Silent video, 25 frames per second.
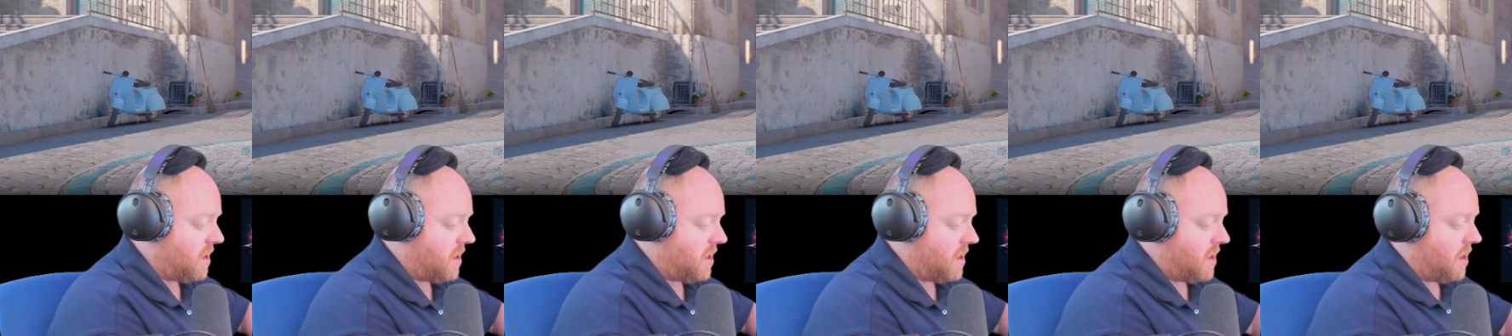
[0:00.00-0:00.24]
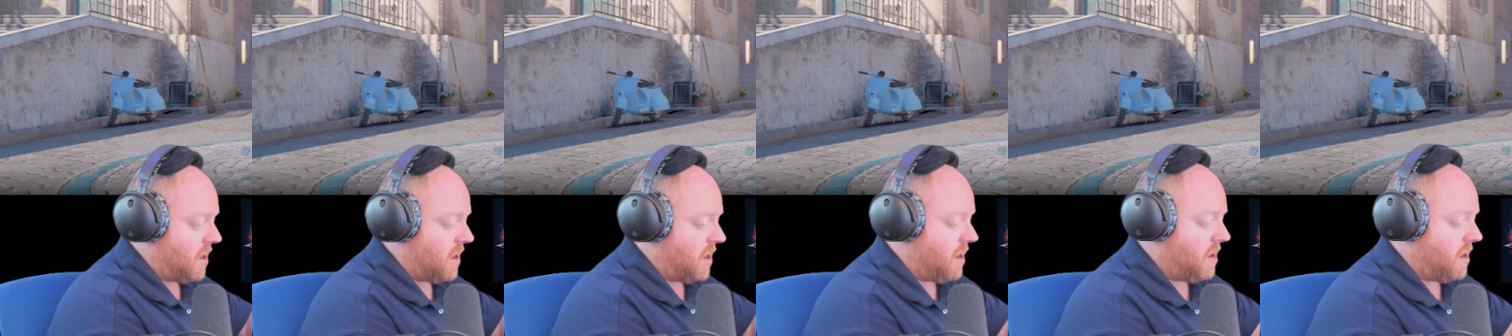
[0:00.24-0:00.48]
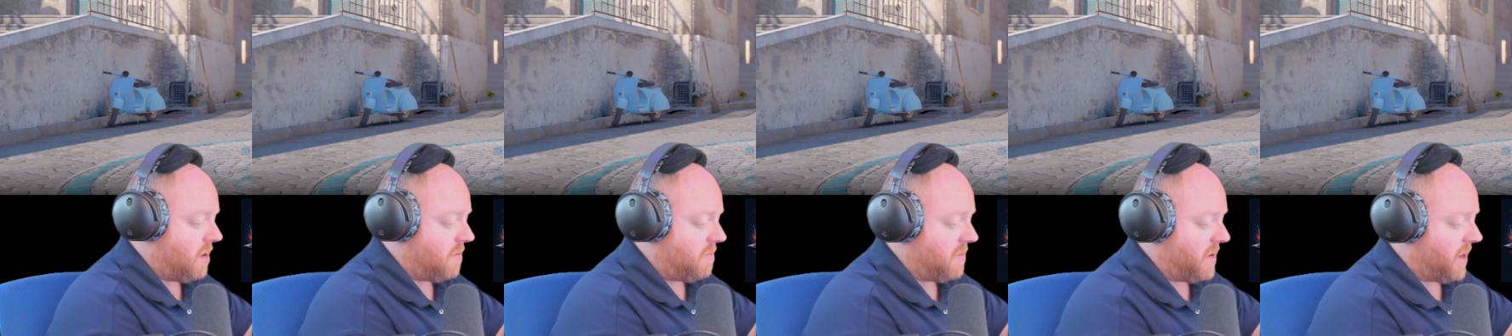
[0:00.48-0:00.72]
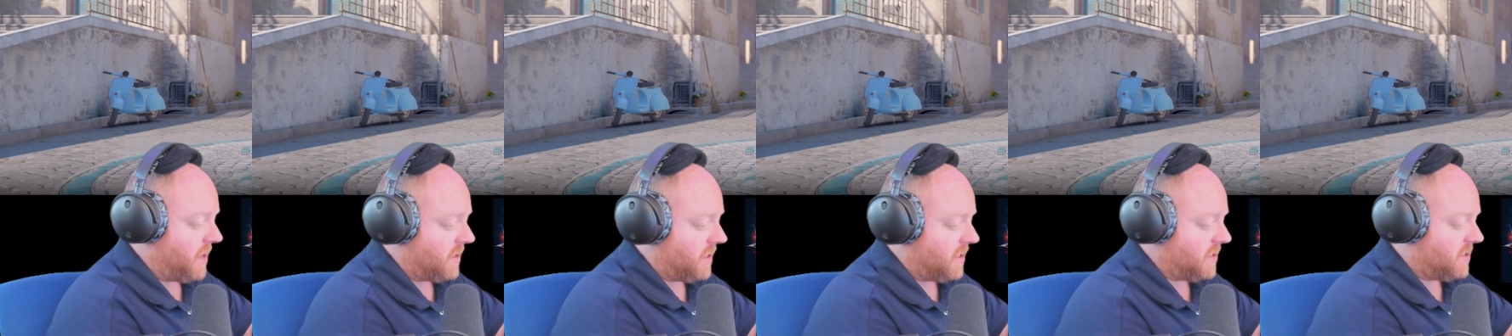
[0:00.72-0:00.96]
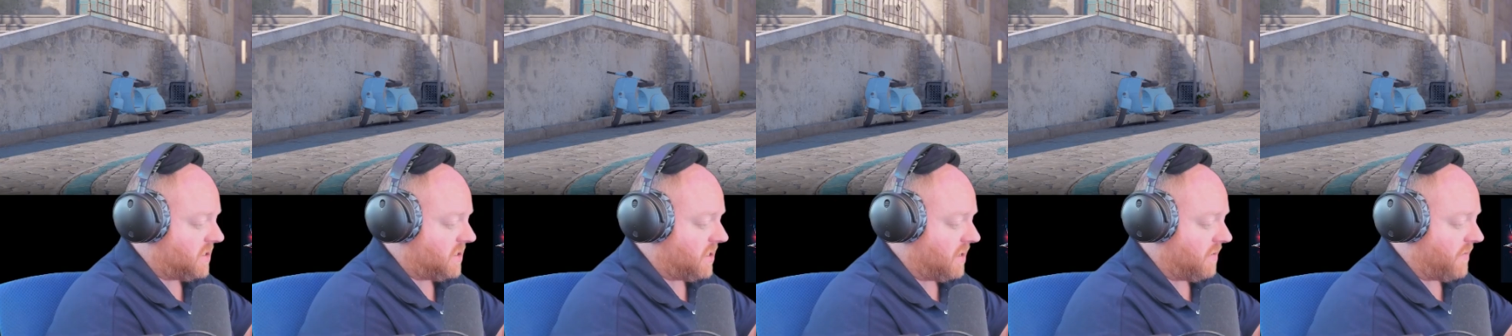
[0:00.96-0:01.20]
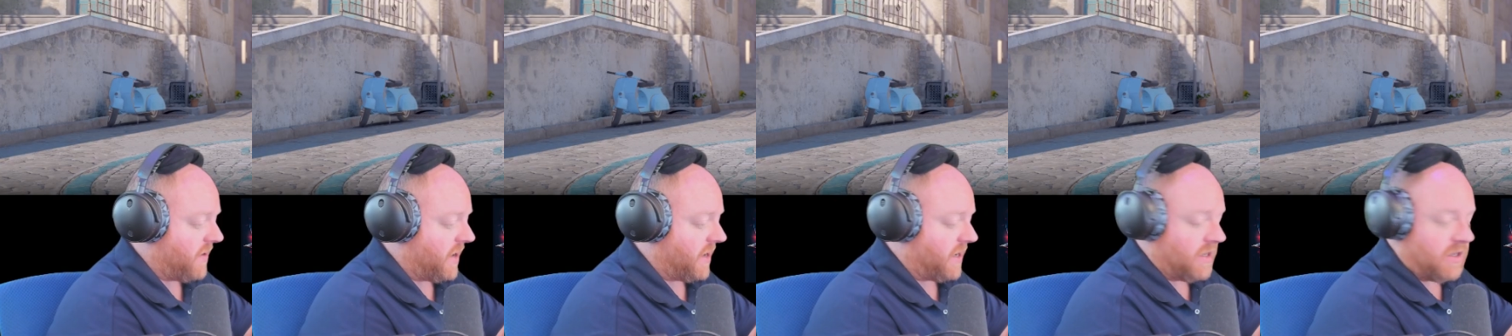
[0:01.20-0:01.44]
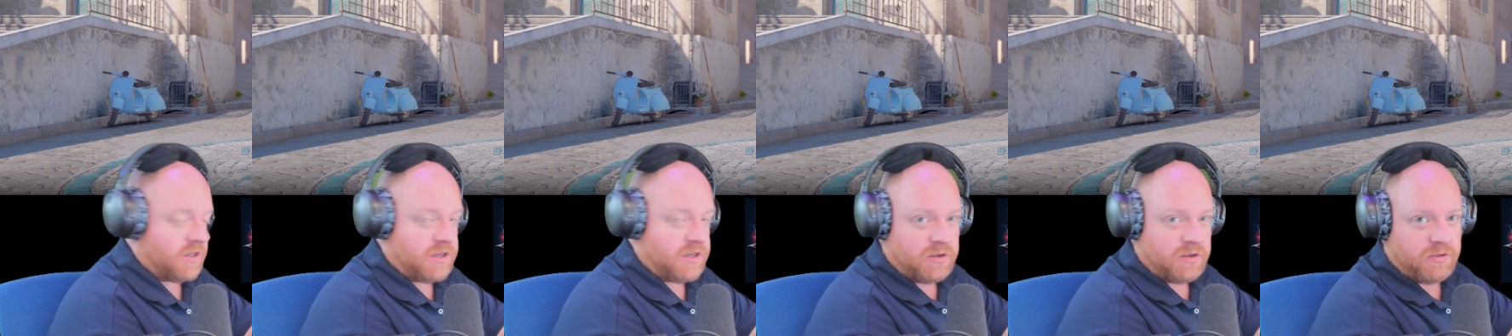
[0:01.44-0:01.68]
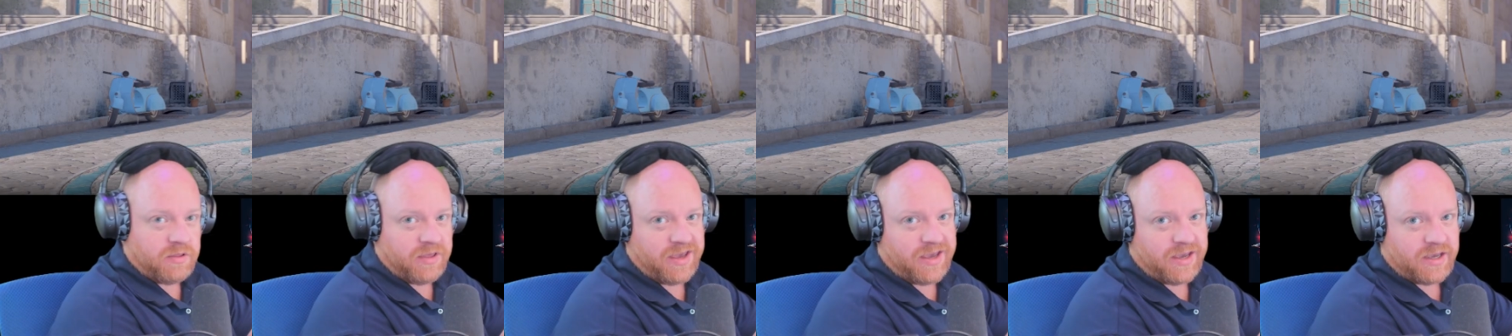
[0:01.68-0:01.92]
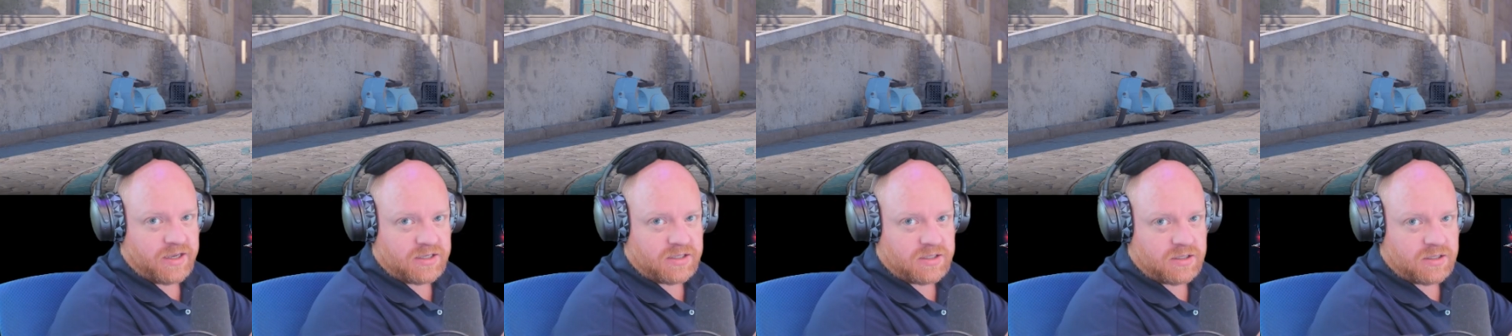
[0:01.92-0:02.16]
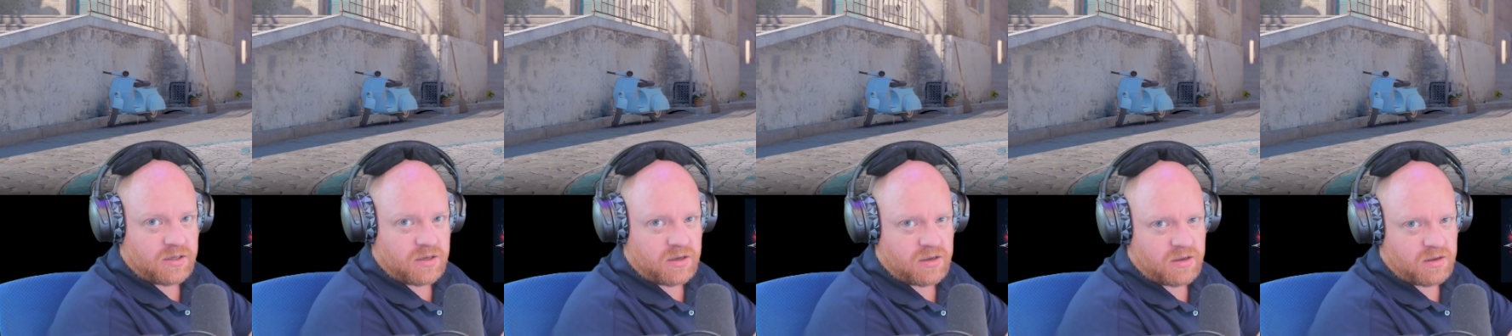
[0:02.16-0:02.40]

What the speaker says: Oh man, let's see if I can do this.